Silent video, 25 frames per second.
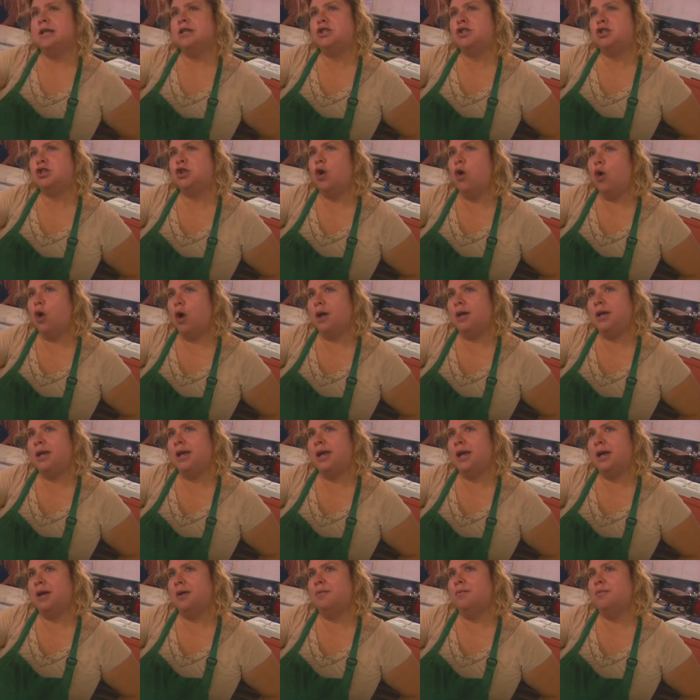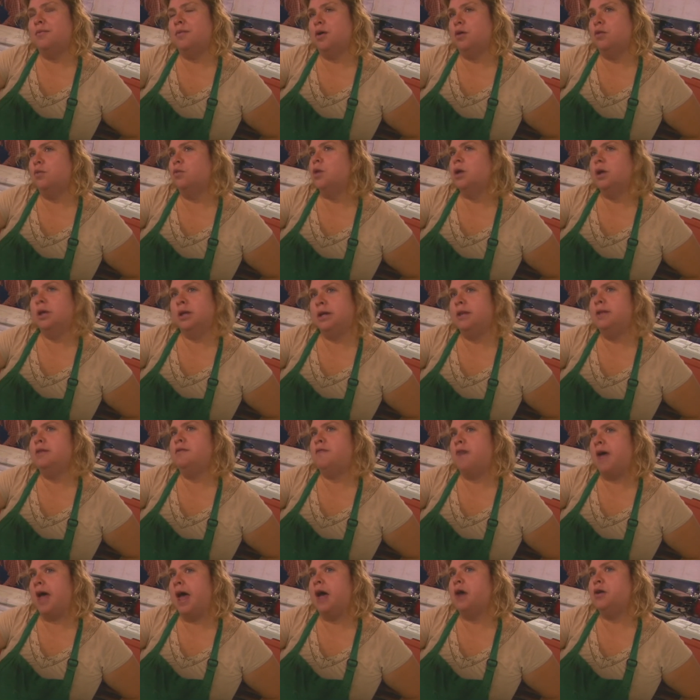It's taught him really
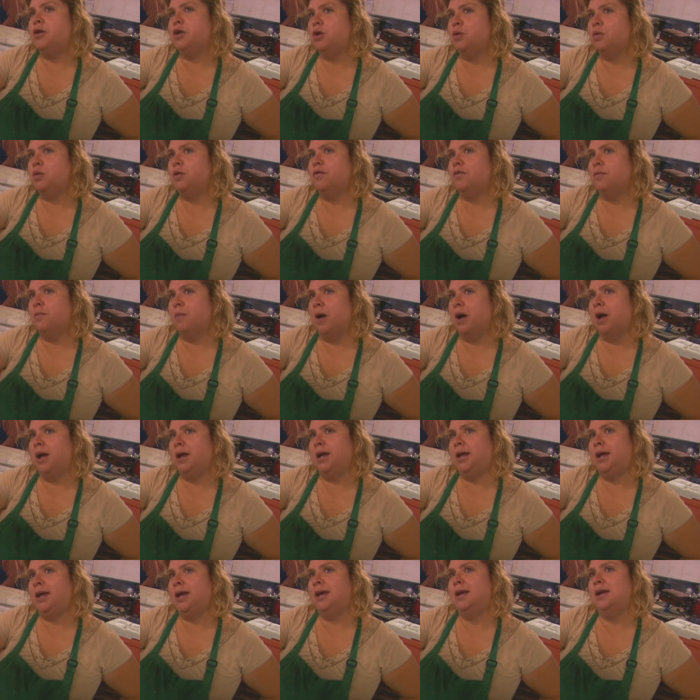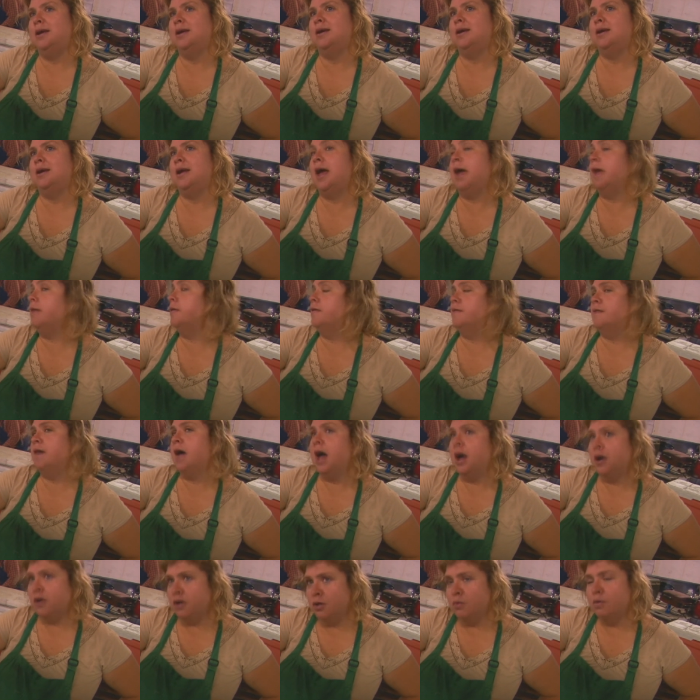the value of money and the
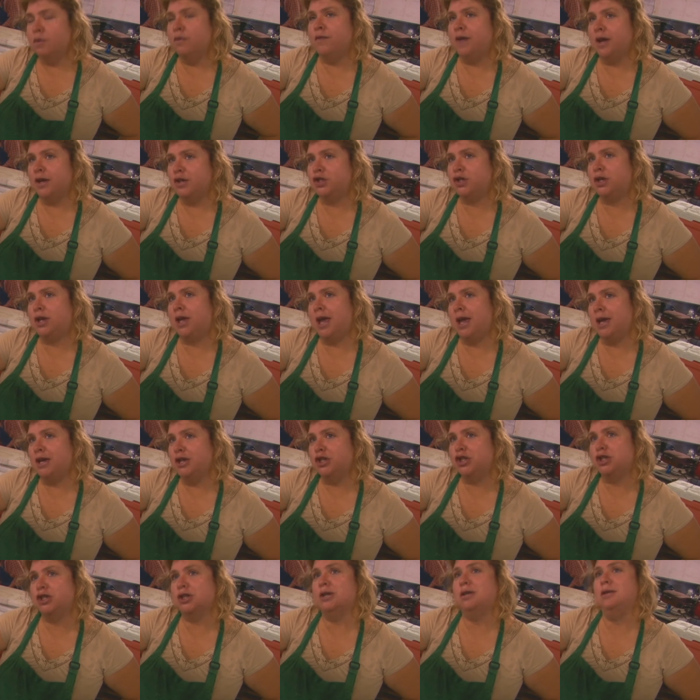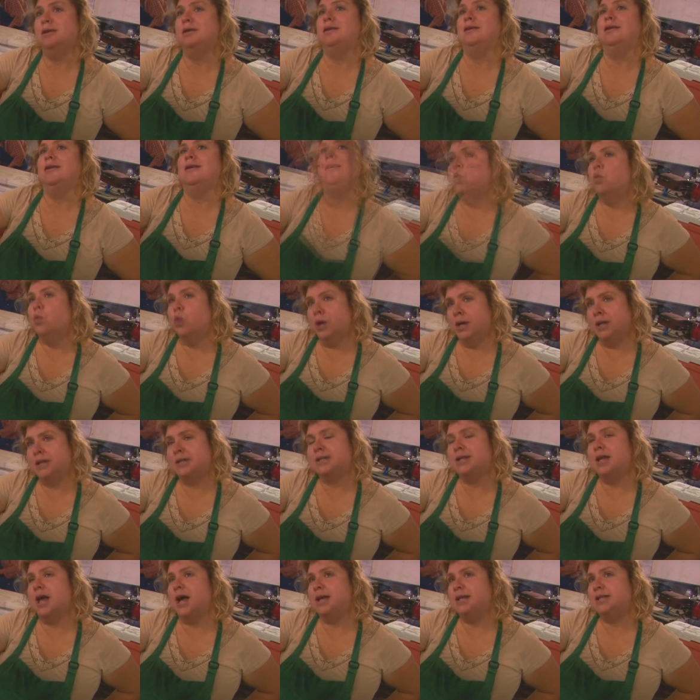value of education, what
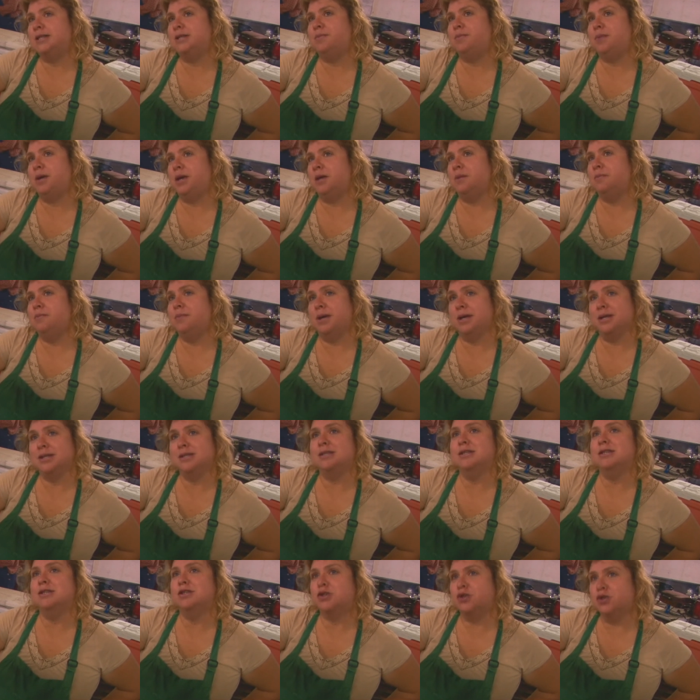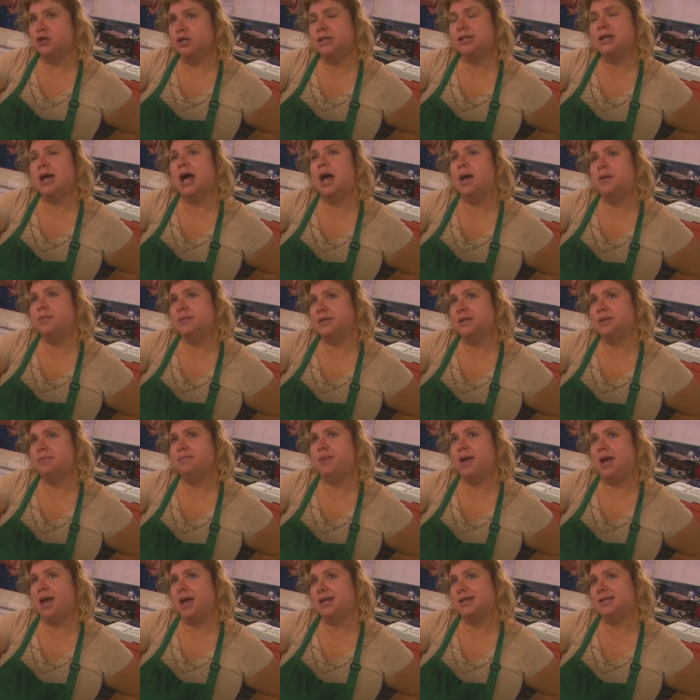it's like to be in business, good times
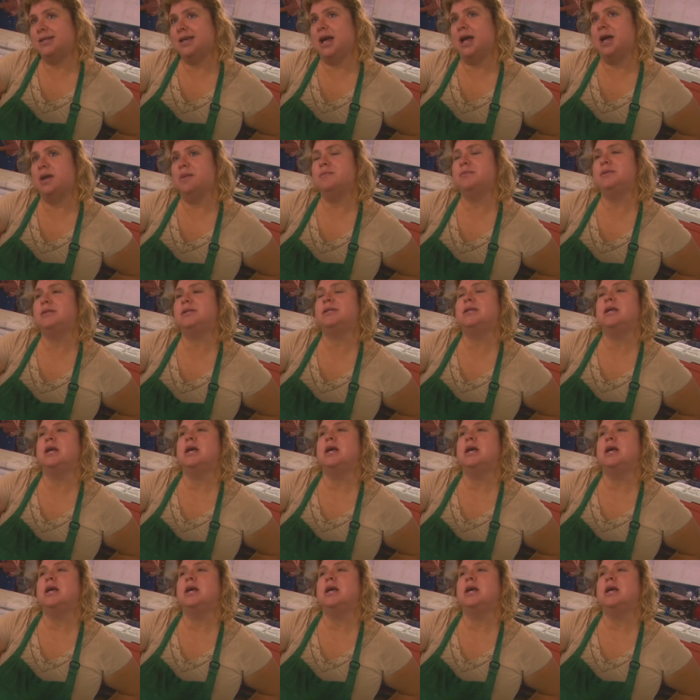and bad times.